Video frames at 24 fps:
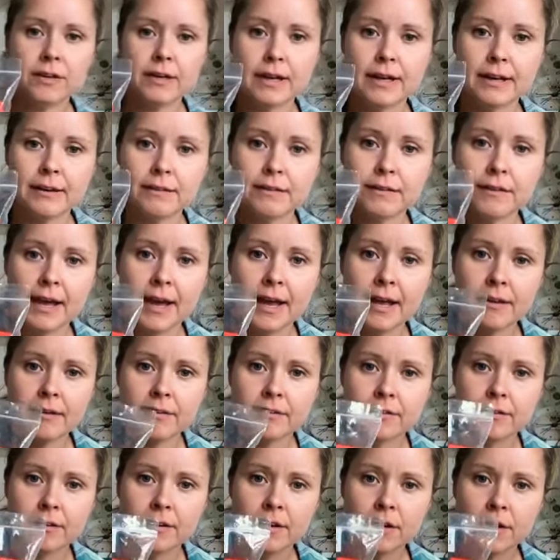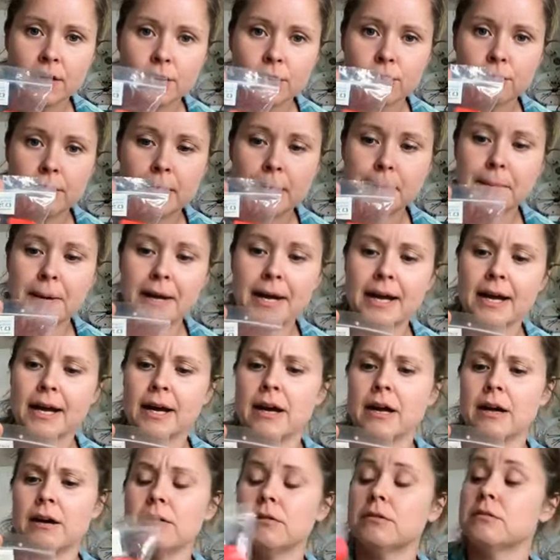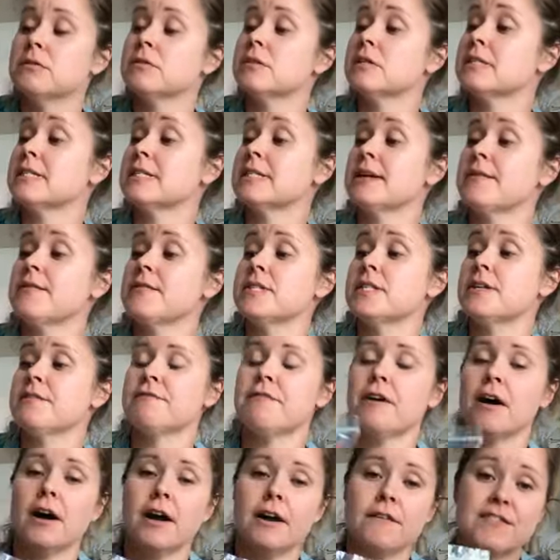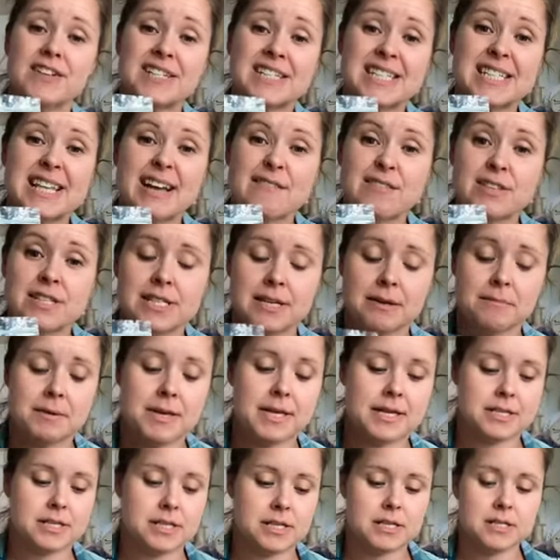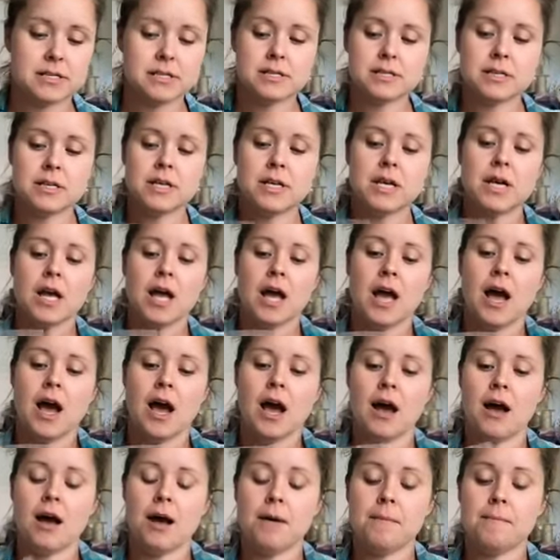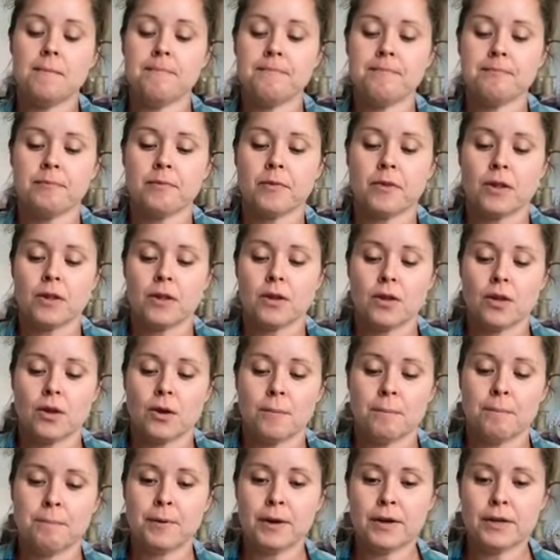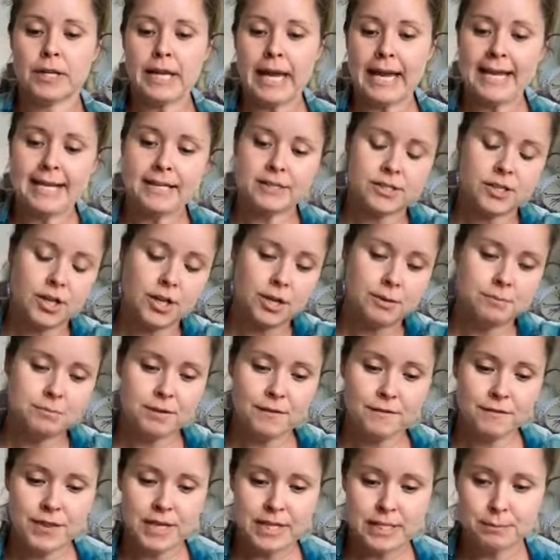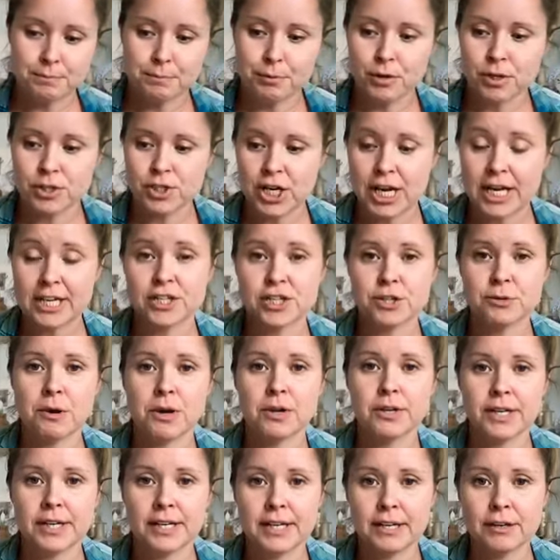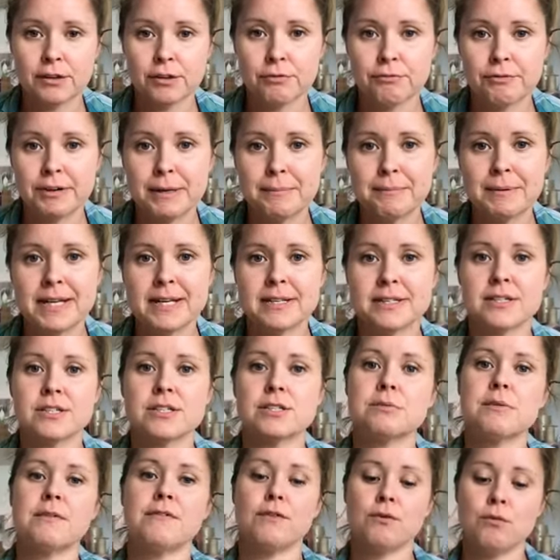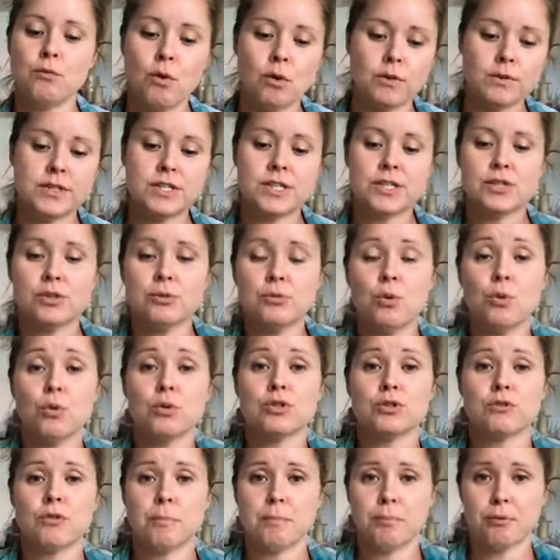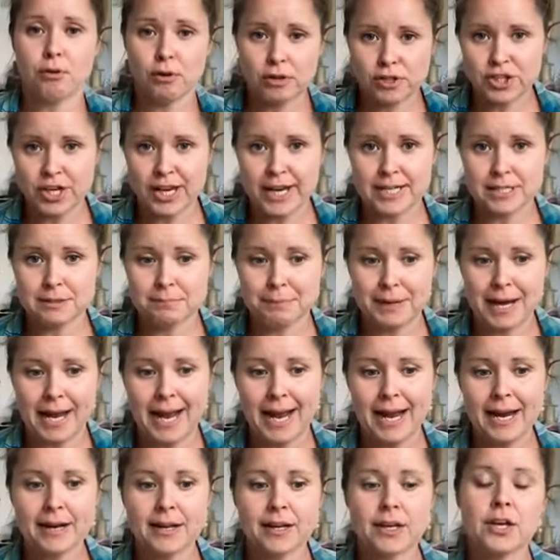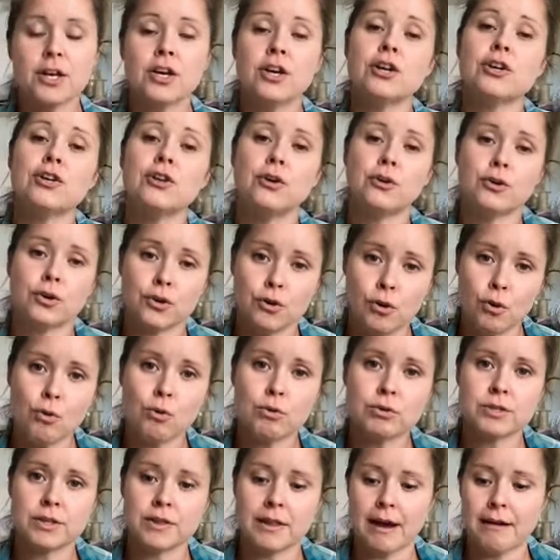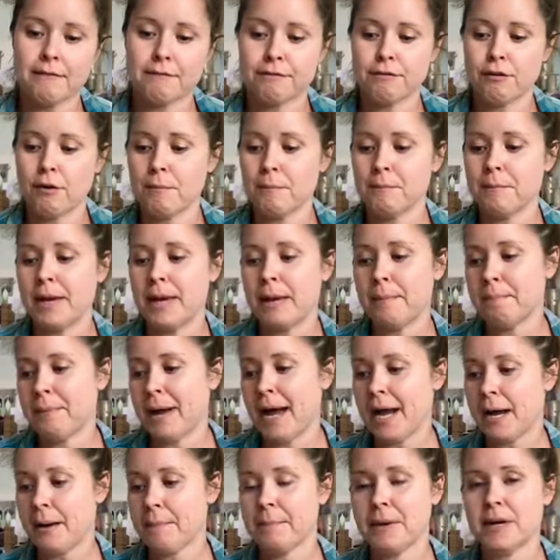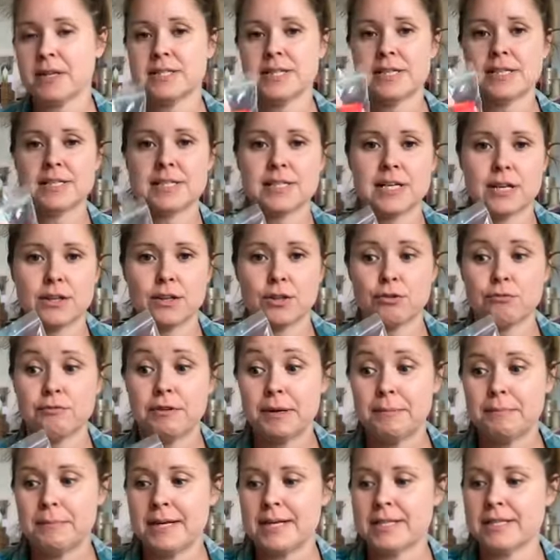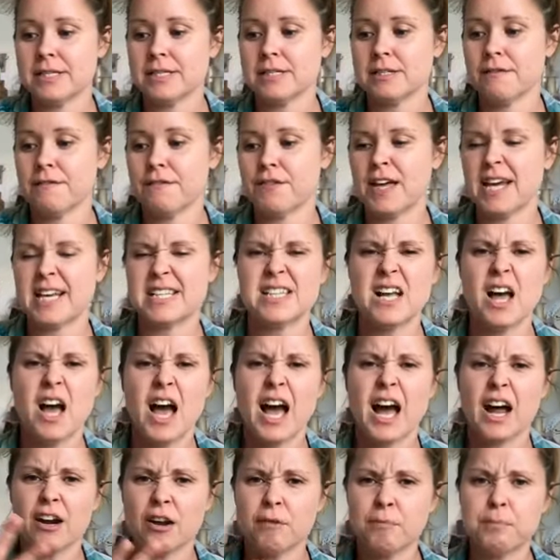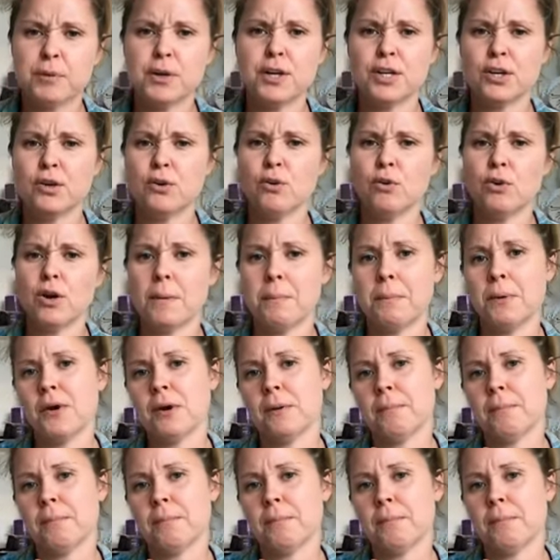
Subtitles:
like this. £3.75 for 70 metres. But in terms of this project, you only need 3 metres. So if you wanted to order a project pack, you could order that from me, pack of buttons and 3 metres of this. And I've put it all up on a